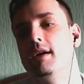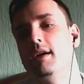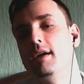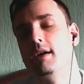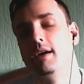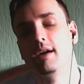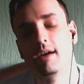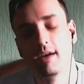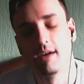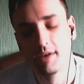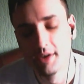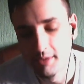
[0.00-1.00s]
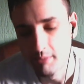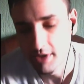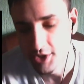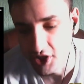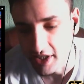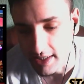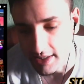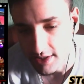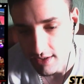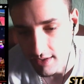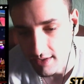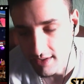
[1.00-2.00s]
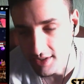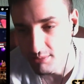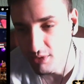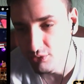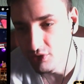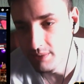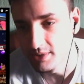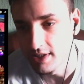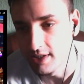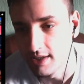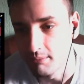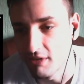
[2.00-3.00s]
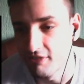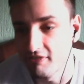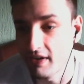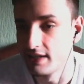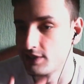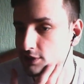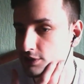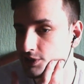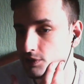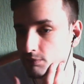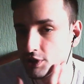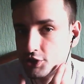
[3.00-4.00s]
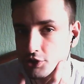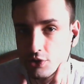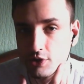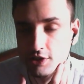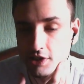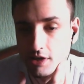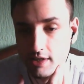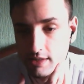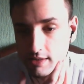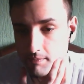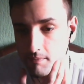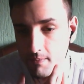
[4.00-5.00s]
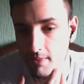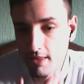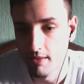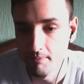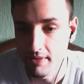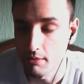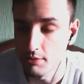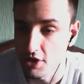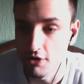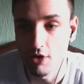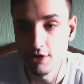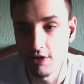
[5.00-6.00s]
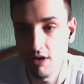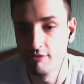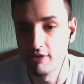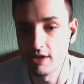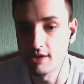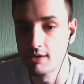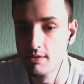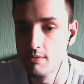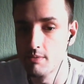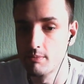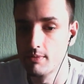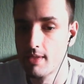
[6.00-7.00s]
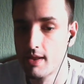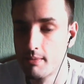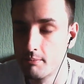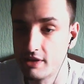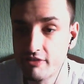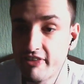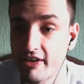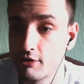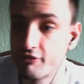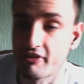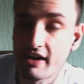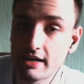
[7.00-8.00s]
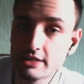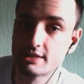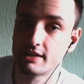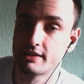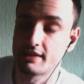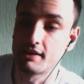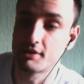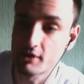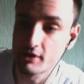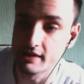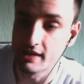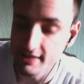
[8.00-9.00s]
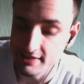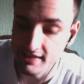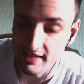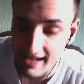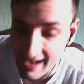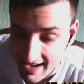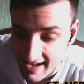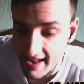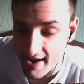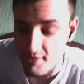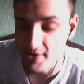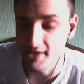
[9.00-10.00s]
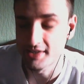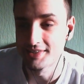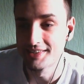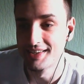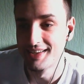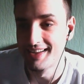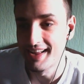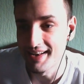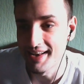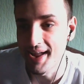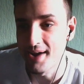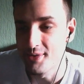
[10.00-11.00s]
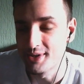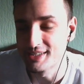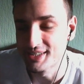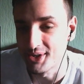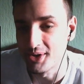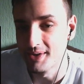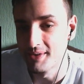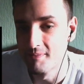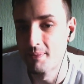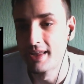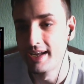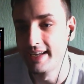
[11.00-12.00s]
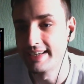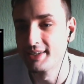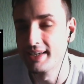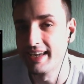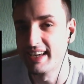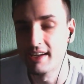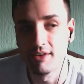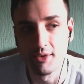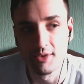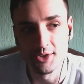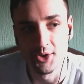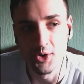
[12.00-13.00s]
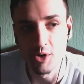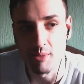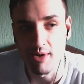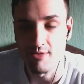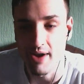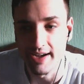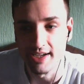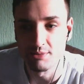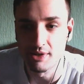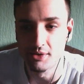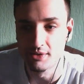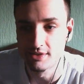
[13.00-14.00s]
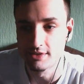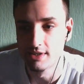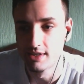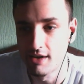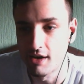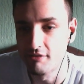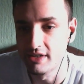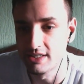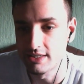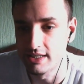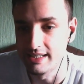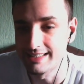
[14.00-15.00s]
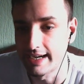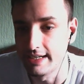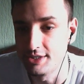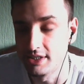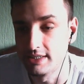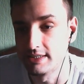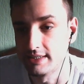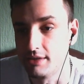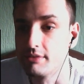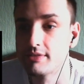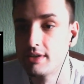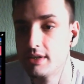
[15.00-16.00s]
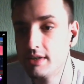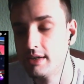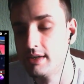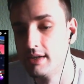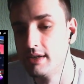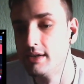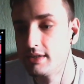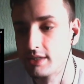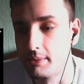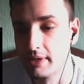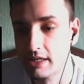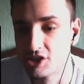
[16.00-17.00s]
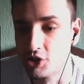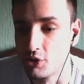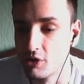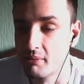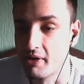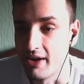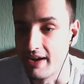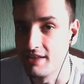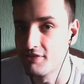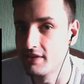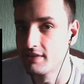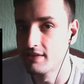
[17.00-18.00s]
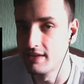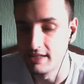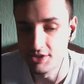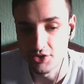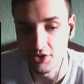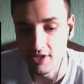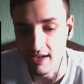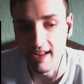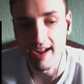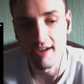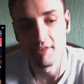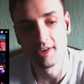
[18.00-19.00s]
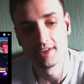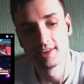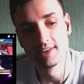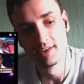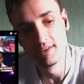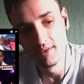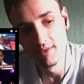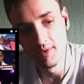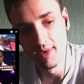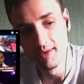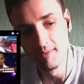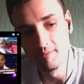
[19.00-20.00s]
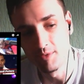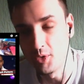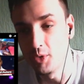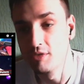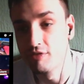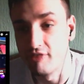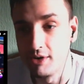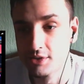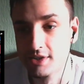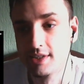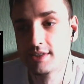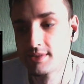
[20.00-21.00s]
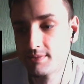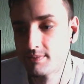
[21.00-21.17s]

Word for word: Ah, oh, my chest hurts, my ribs hurt, my face, my jaw's hurting. That was a nice long video, but it felt fast. That guy, he's hilarious, hilarious guy. He can he can like talk about race because obviously he's Asian himself, so he can talk about anything. he's just hilarious, unfiltered.